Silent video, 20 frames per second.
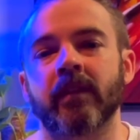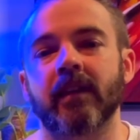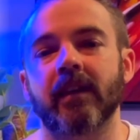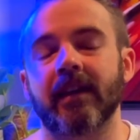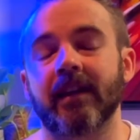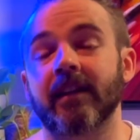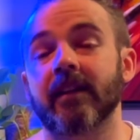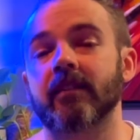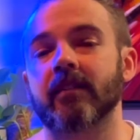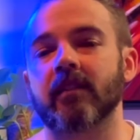
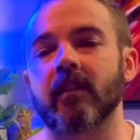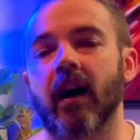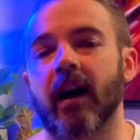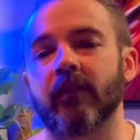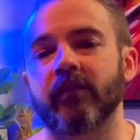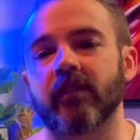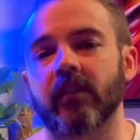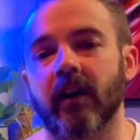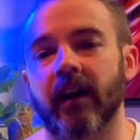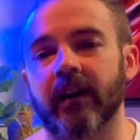in its life
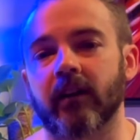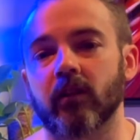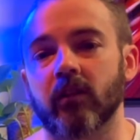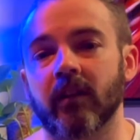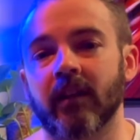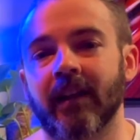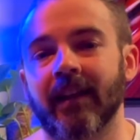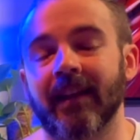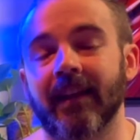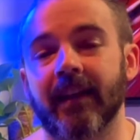
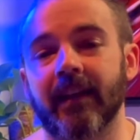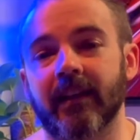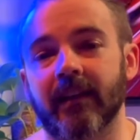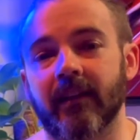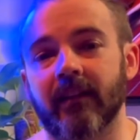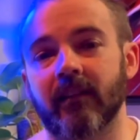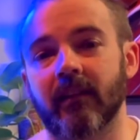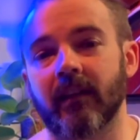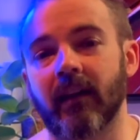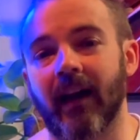cycle, it
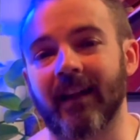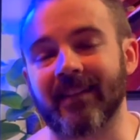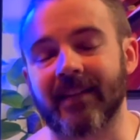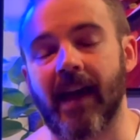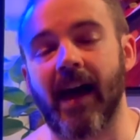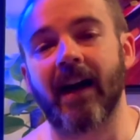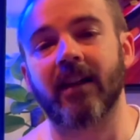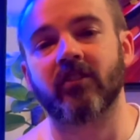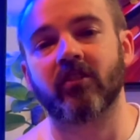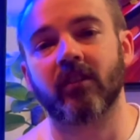
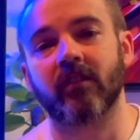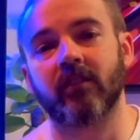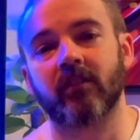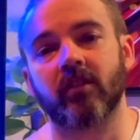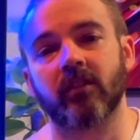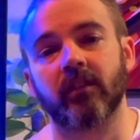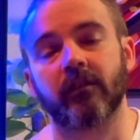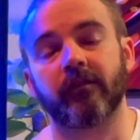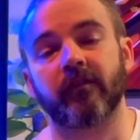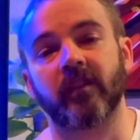attaches
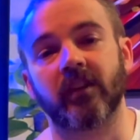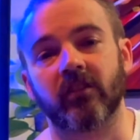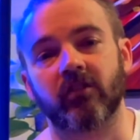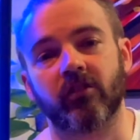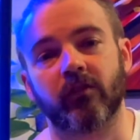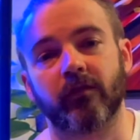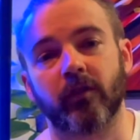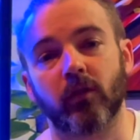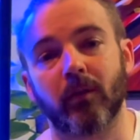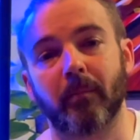to the
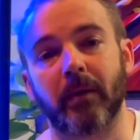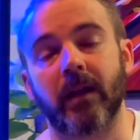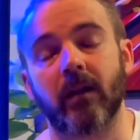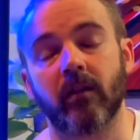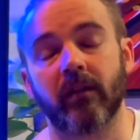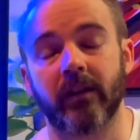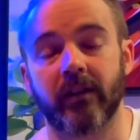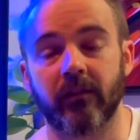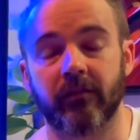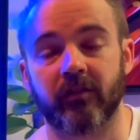fish for a
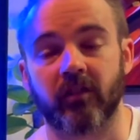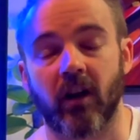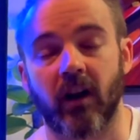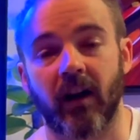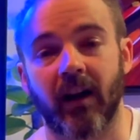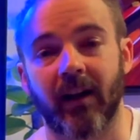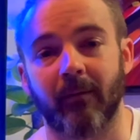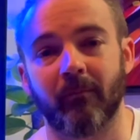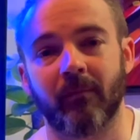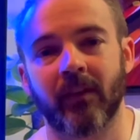period of
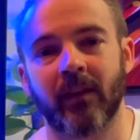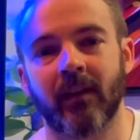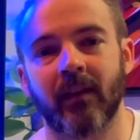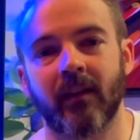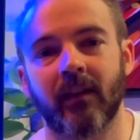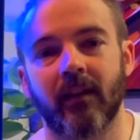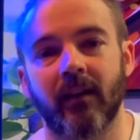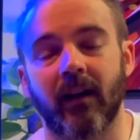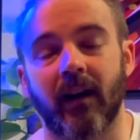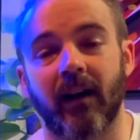time.
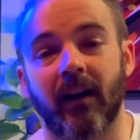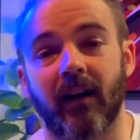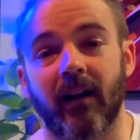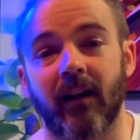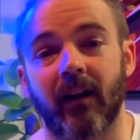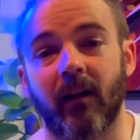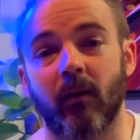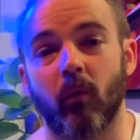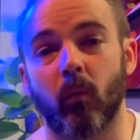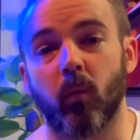
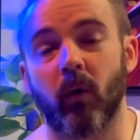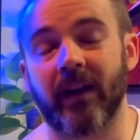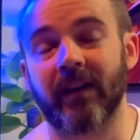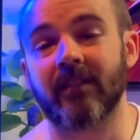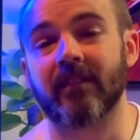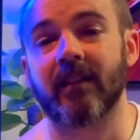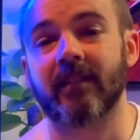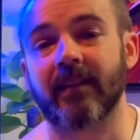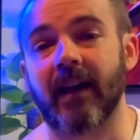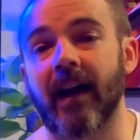When
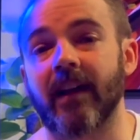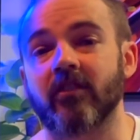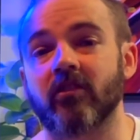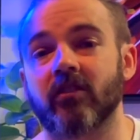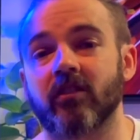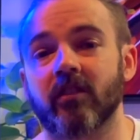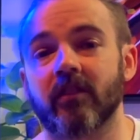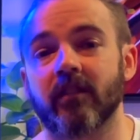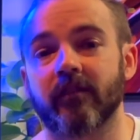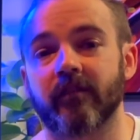it's
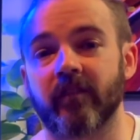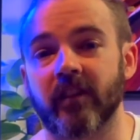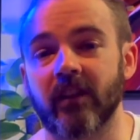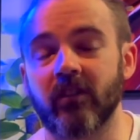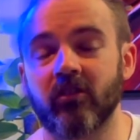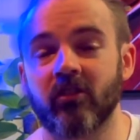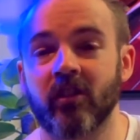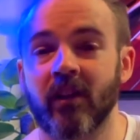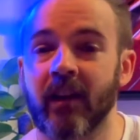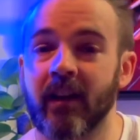attached to the
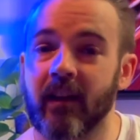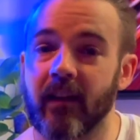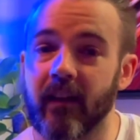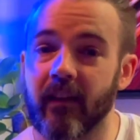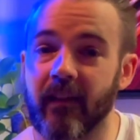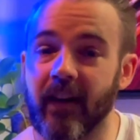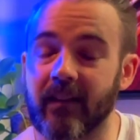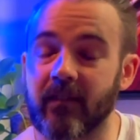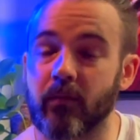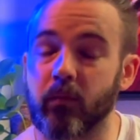fish,
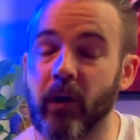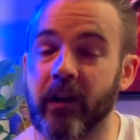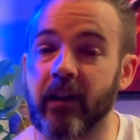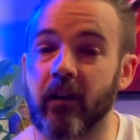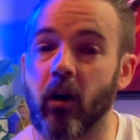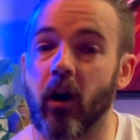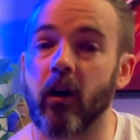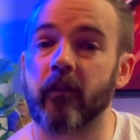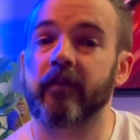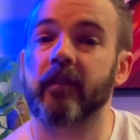that's when it
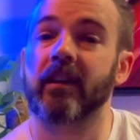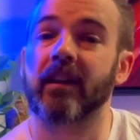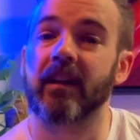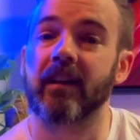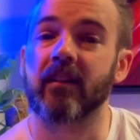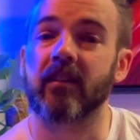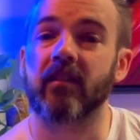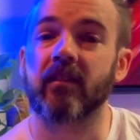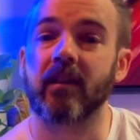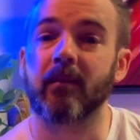often
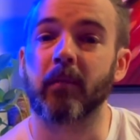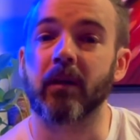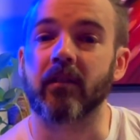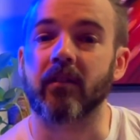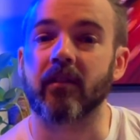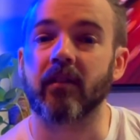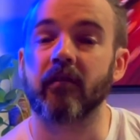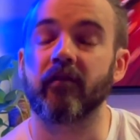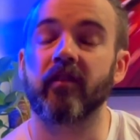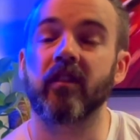
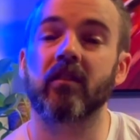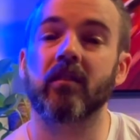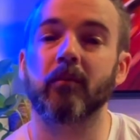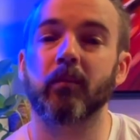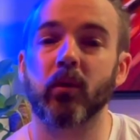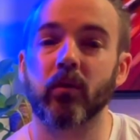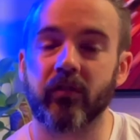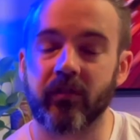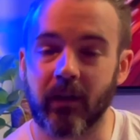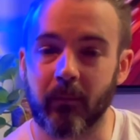exhibits the
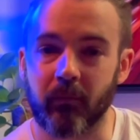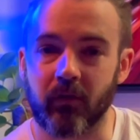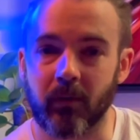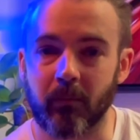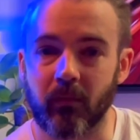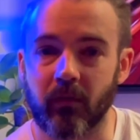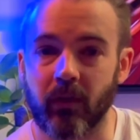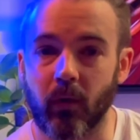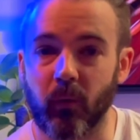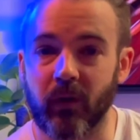visible
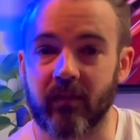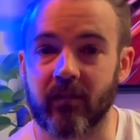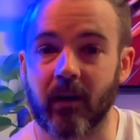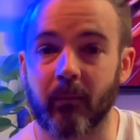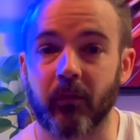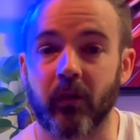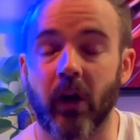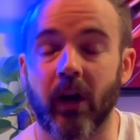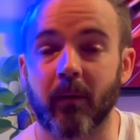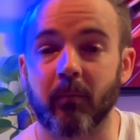symptoms that we
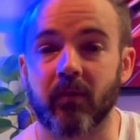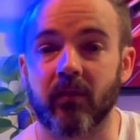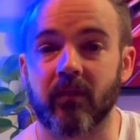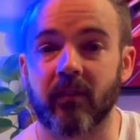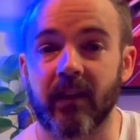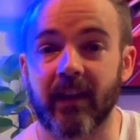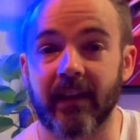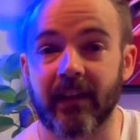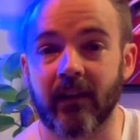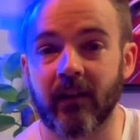sometimes
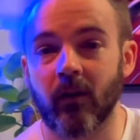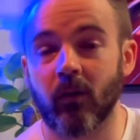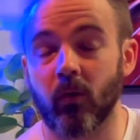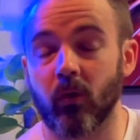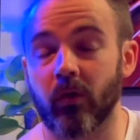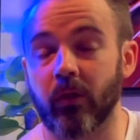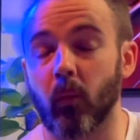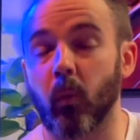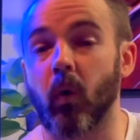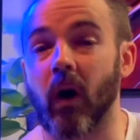see,
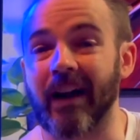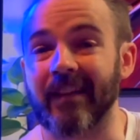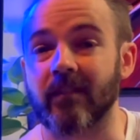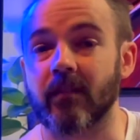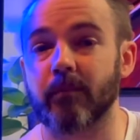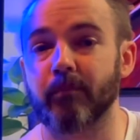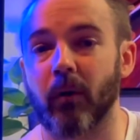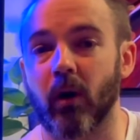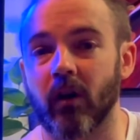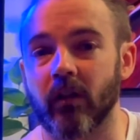or the white
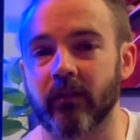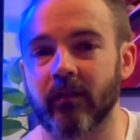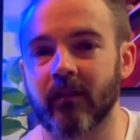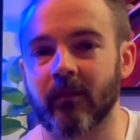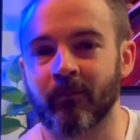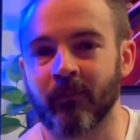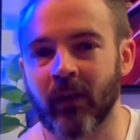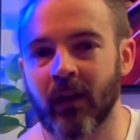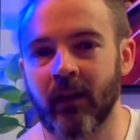spots.